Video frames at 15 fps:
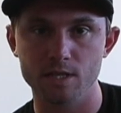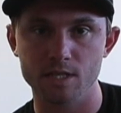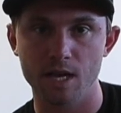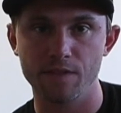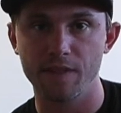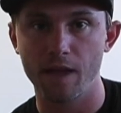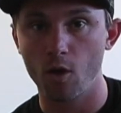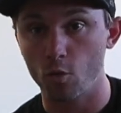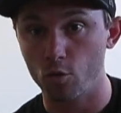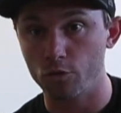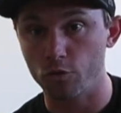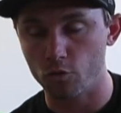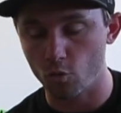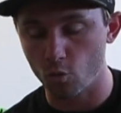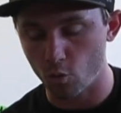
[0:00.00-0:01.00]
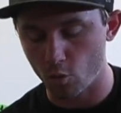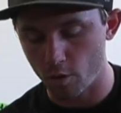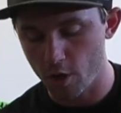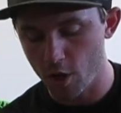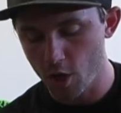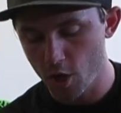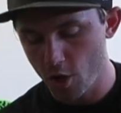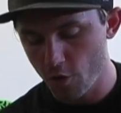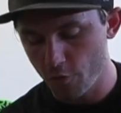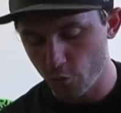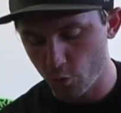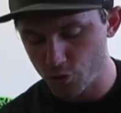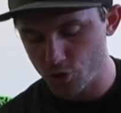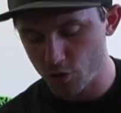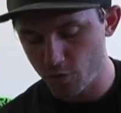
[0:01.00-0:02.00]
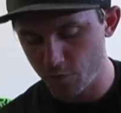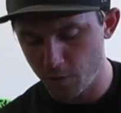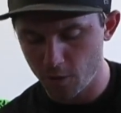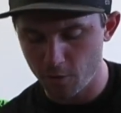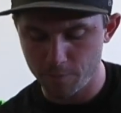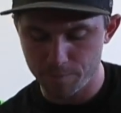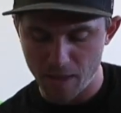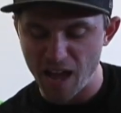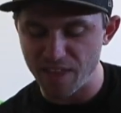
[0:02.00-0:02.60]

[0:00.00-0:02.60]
It's got that old school 4-stroke feel.